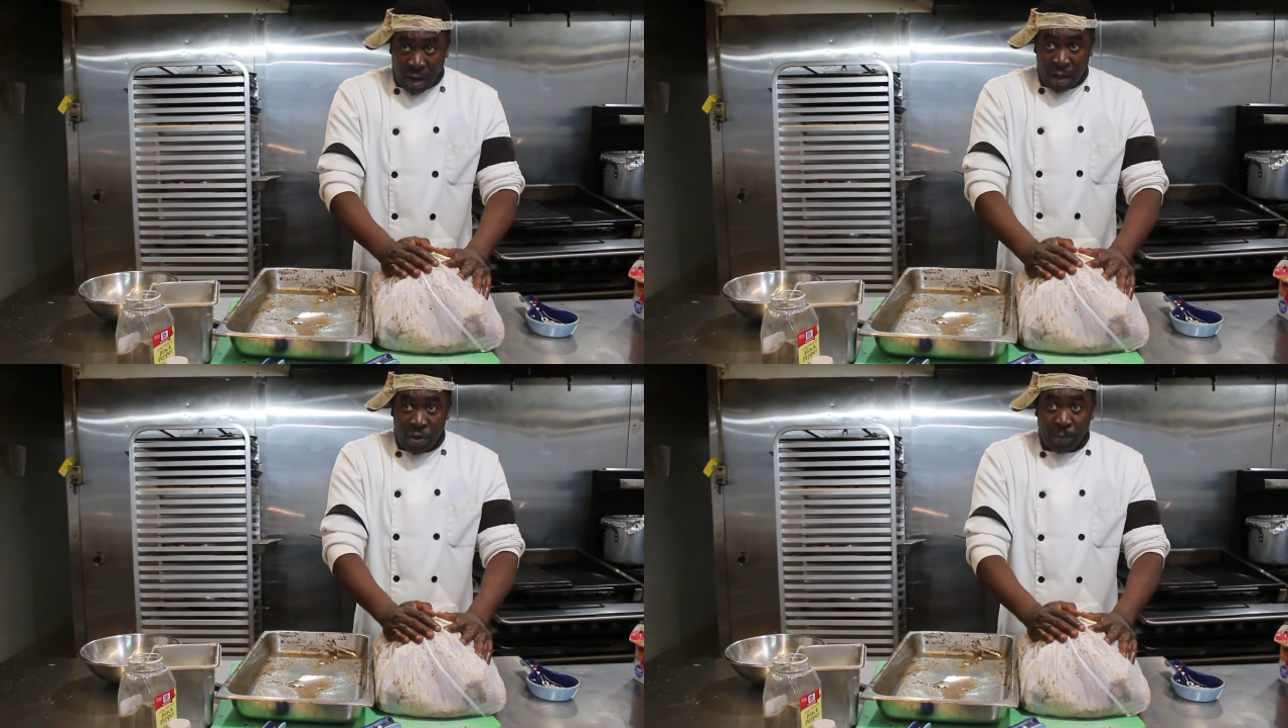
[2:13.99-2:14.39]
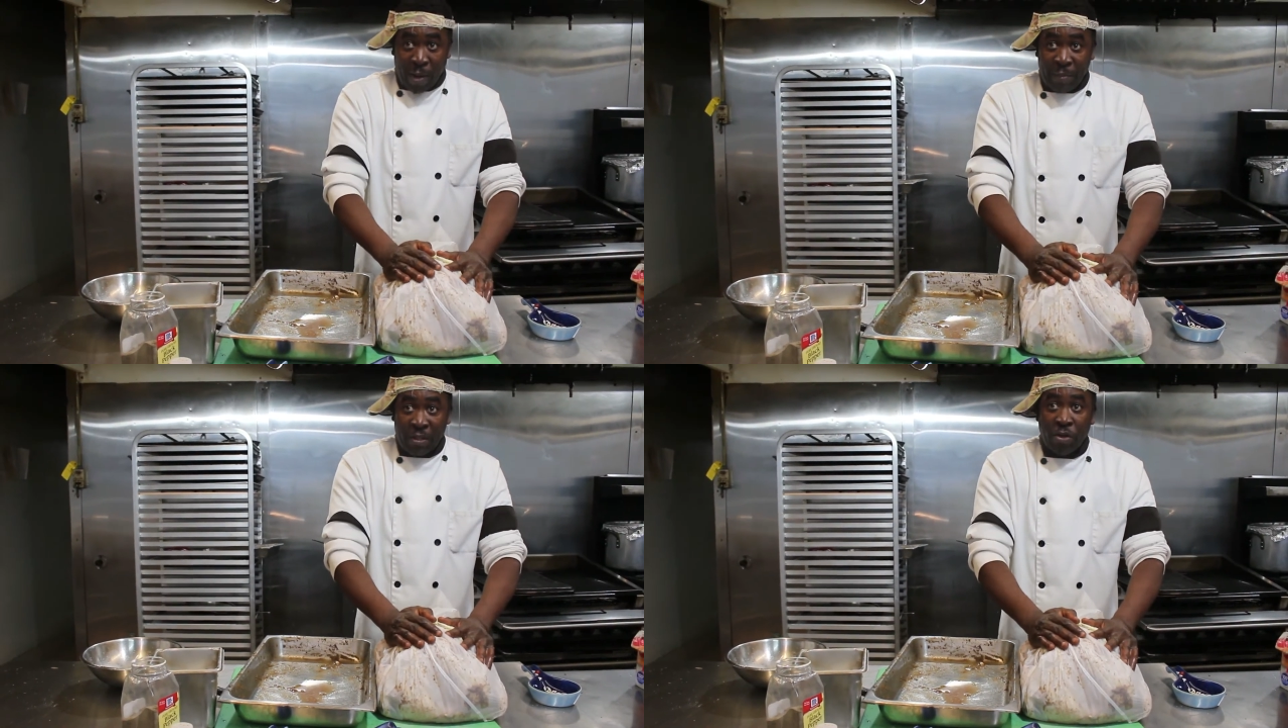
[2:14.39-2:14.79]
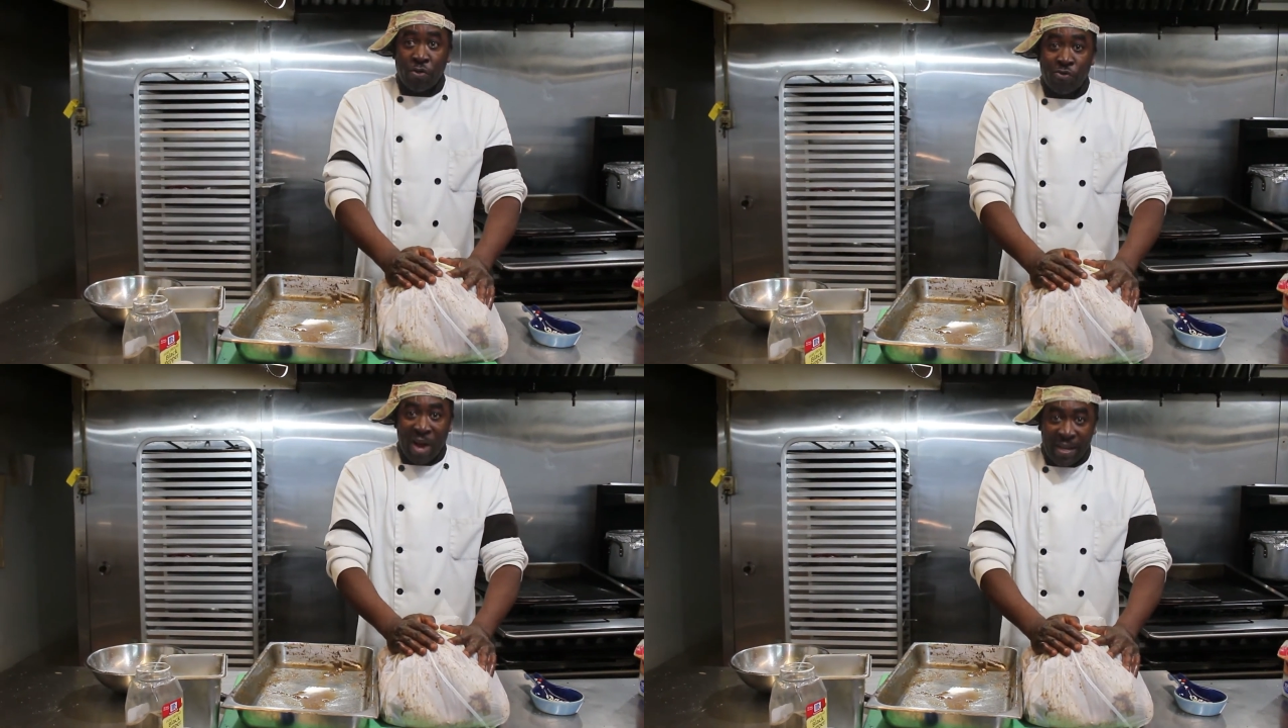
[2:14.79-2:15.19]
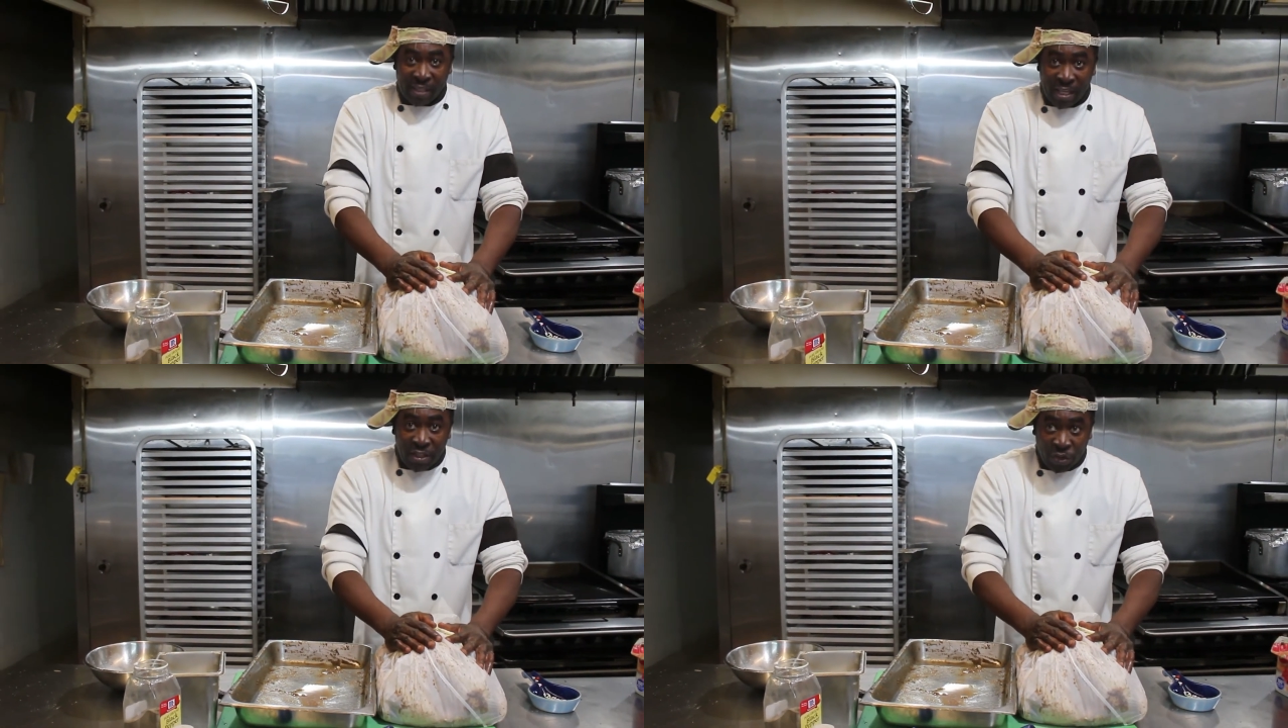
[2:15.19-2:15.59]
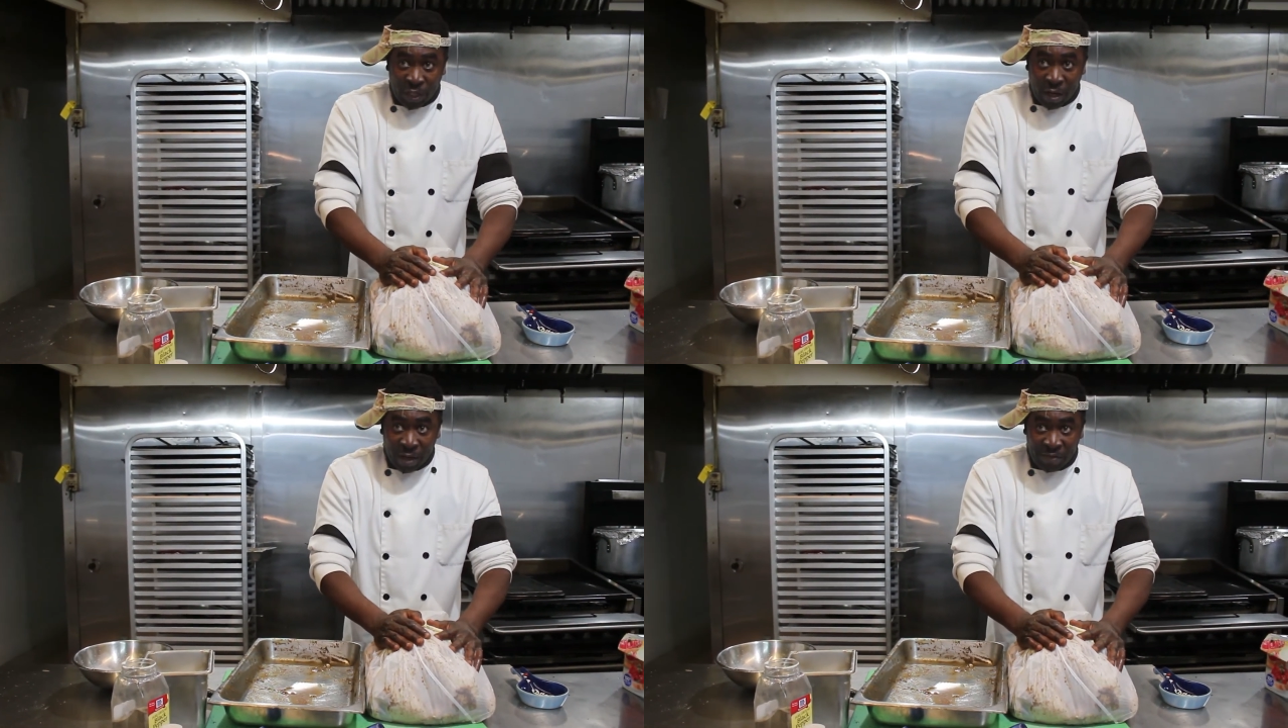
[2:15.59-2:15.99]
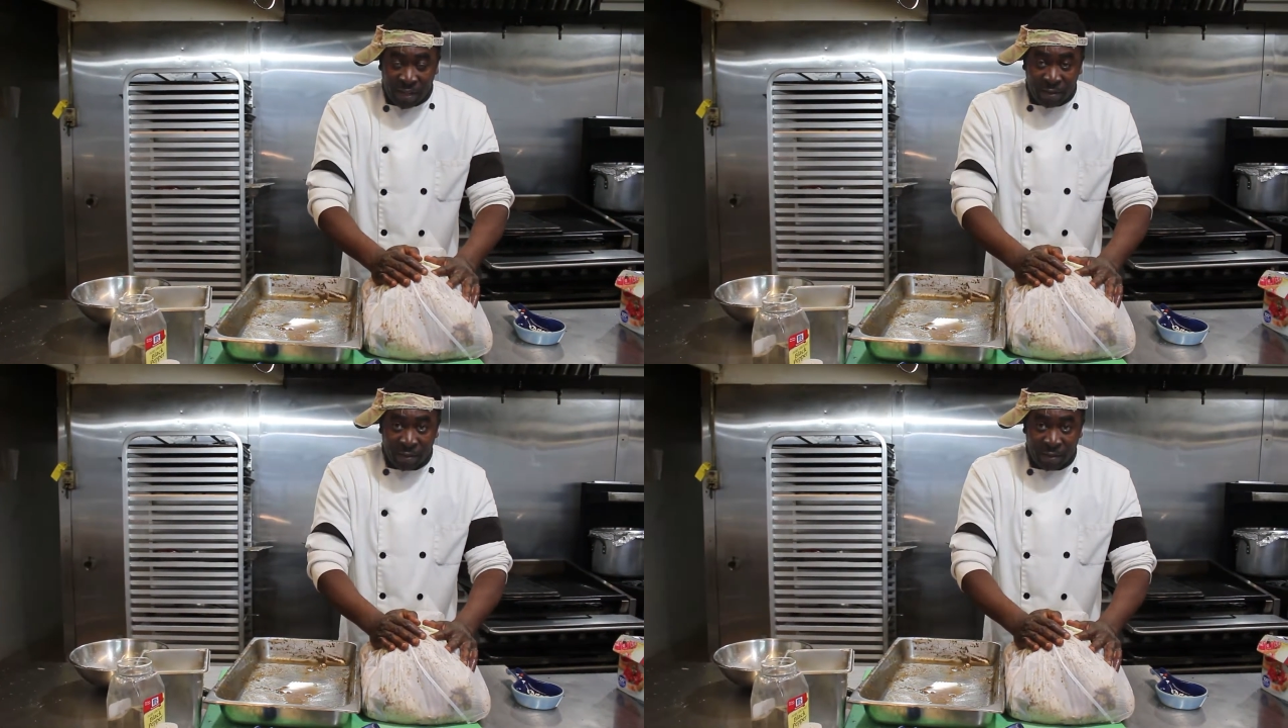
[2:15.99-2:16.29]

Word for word: and you pop it right into the oven.